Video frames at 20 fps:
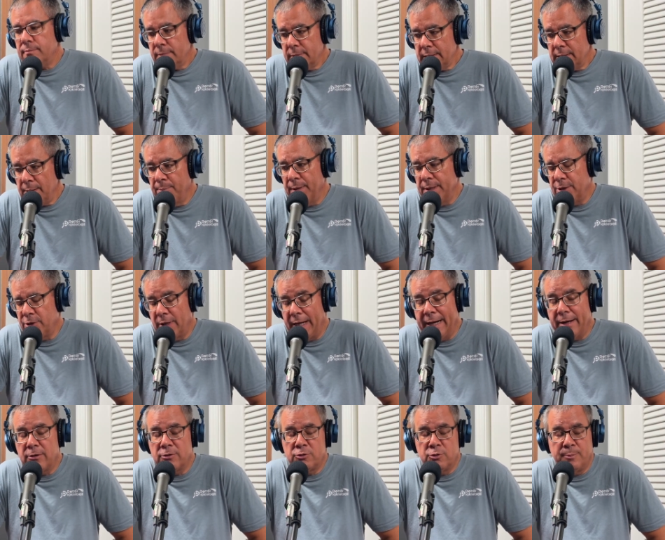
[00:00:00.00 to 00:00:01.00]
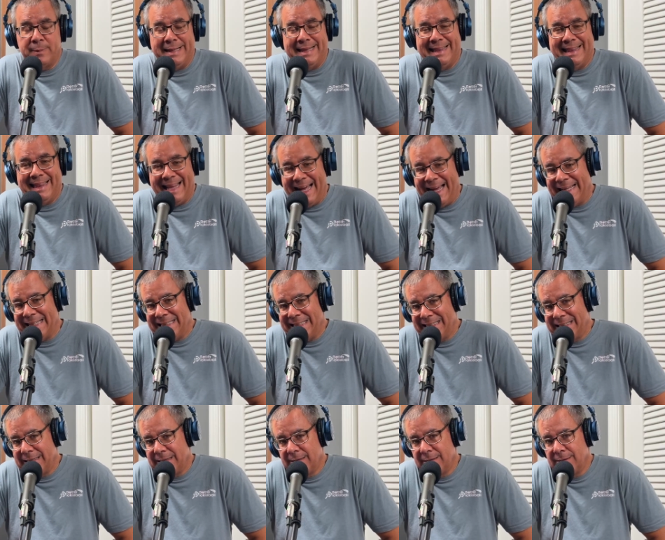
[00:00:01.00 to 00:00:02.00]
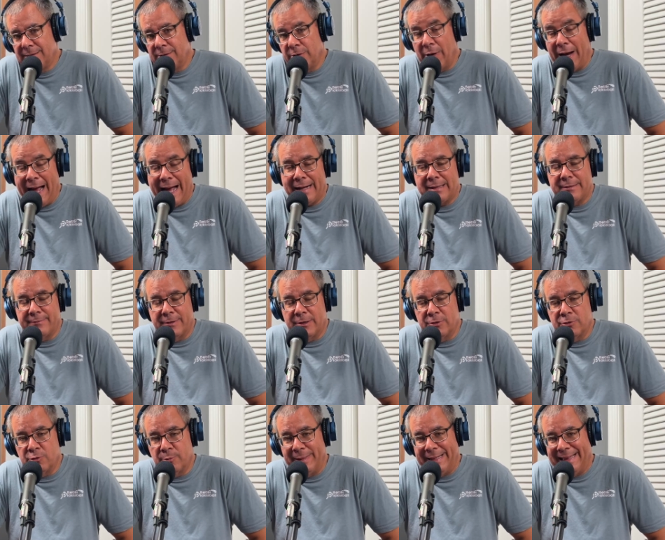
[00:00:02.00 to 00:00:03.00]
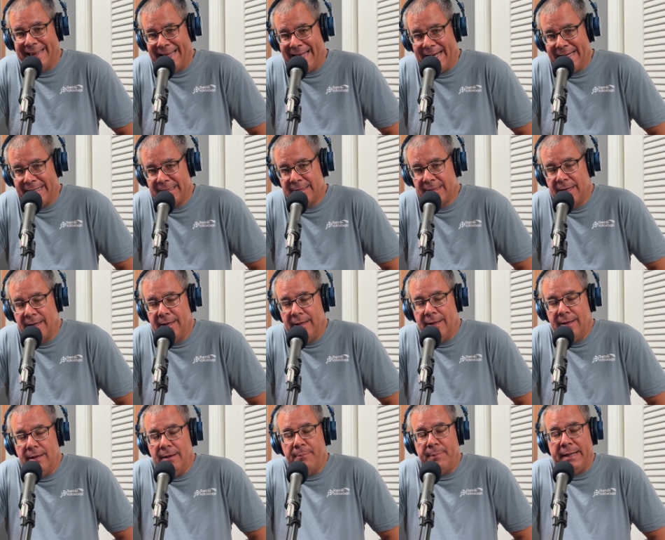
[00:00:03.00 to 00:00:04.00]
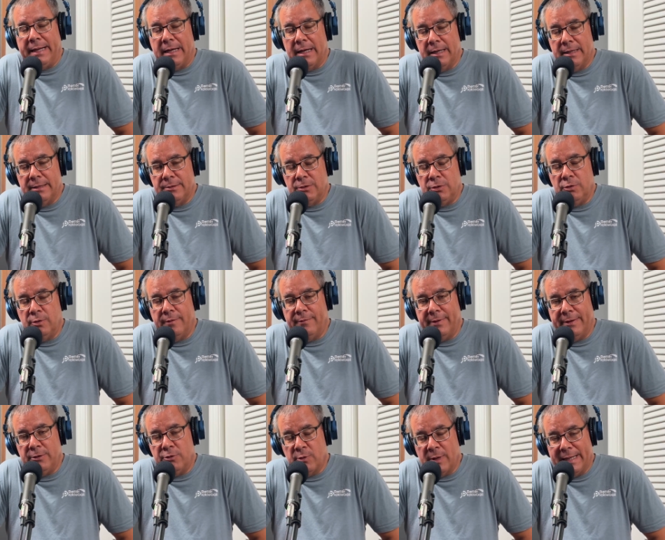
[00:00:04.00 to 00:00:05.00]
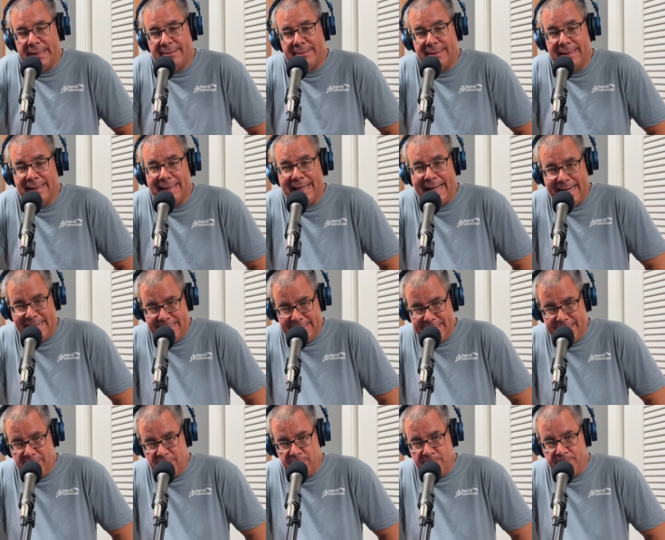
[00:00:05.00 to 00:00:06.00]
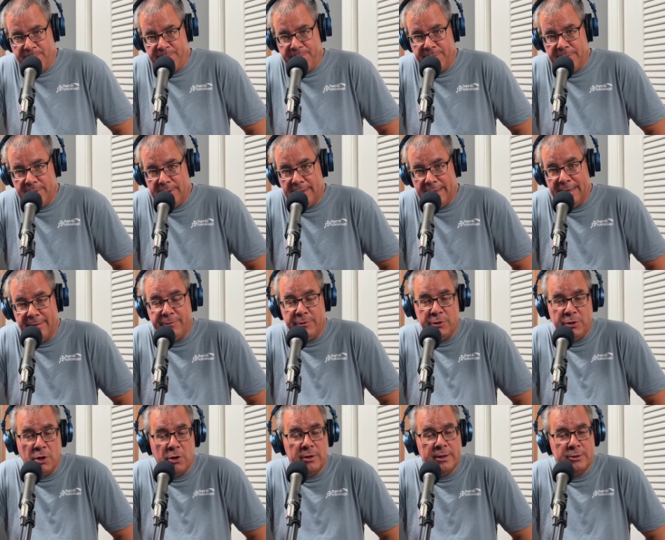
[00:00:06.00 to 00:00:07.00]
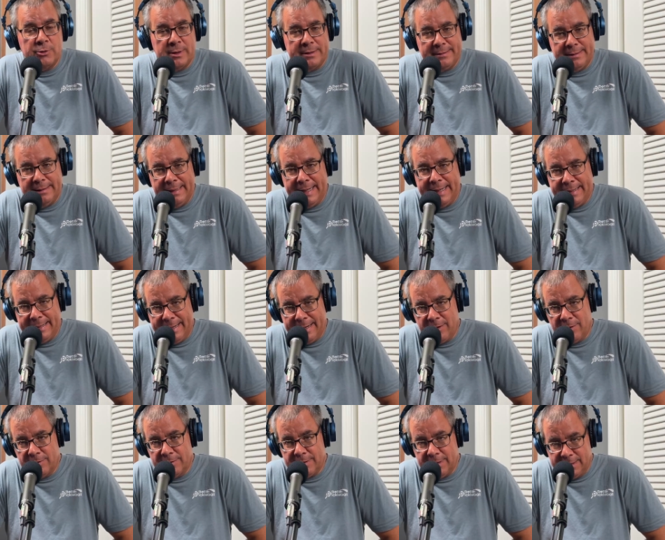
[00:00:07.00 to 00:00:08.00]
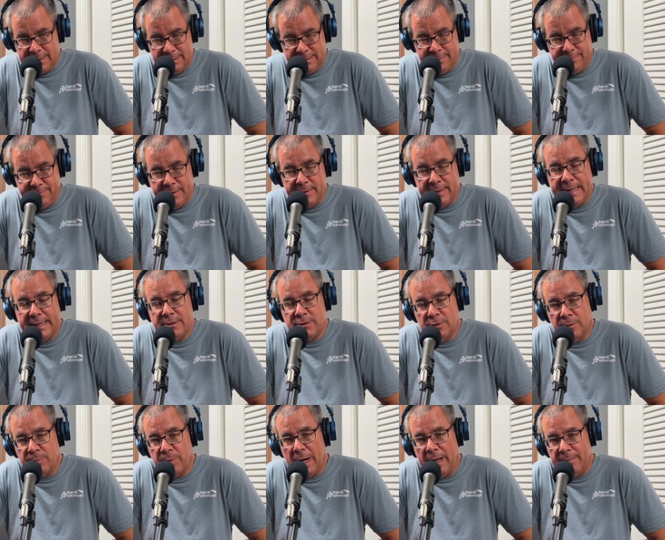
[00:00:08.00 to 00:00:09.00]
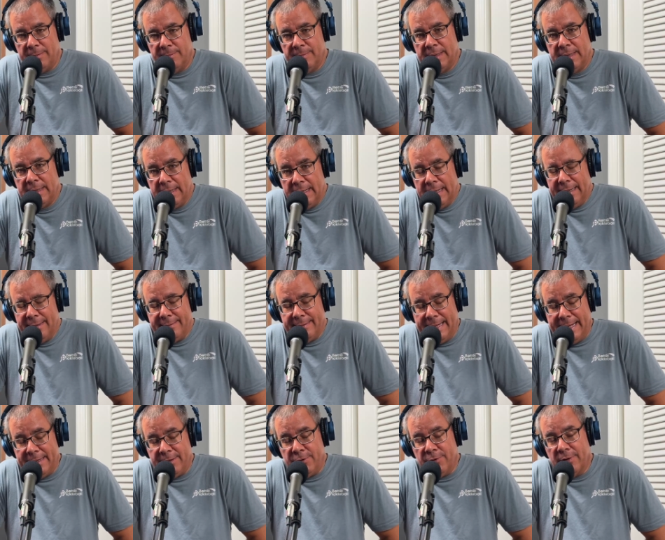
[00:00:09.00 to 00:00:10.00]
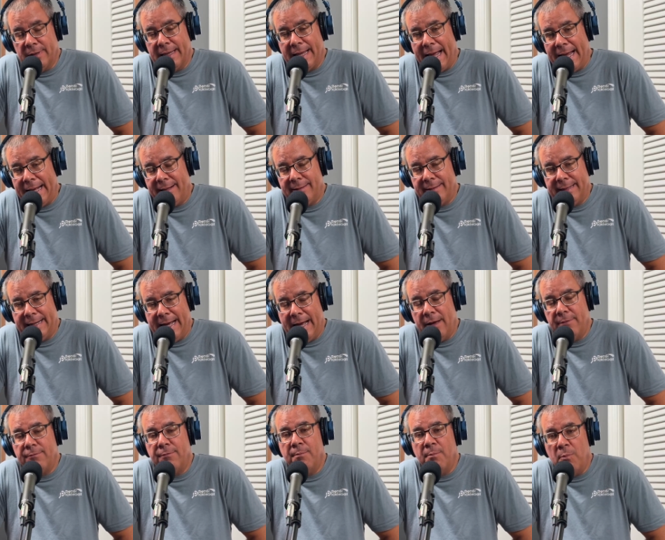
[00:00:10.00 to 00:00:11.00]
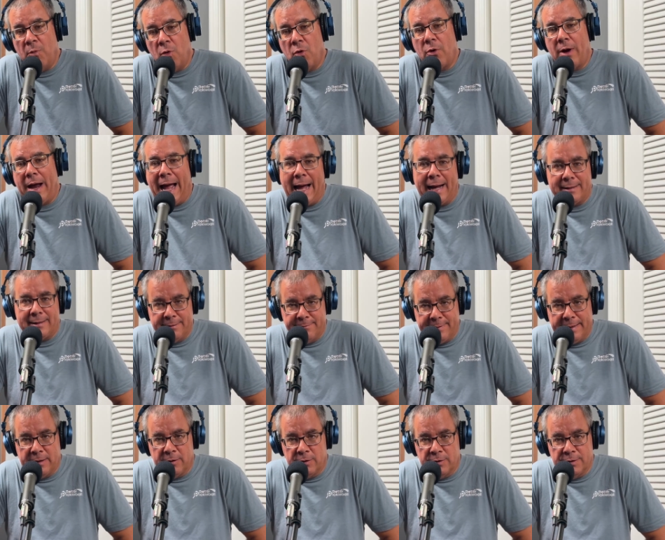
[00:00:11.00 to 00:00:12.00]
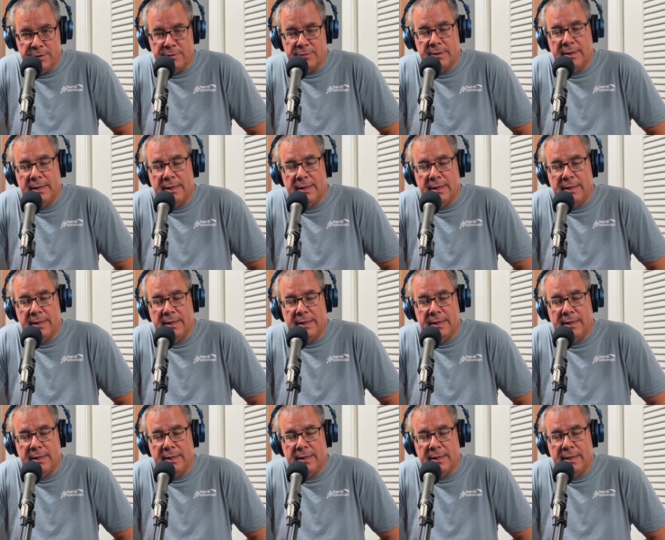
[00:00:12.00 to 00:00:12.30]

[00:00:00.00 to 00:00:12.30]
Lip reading: but your errors will be less. Your active errors will be less because you have addressed the latent error. If you don't address a latent error, such as a foundational problem, then you're likely to have more active errors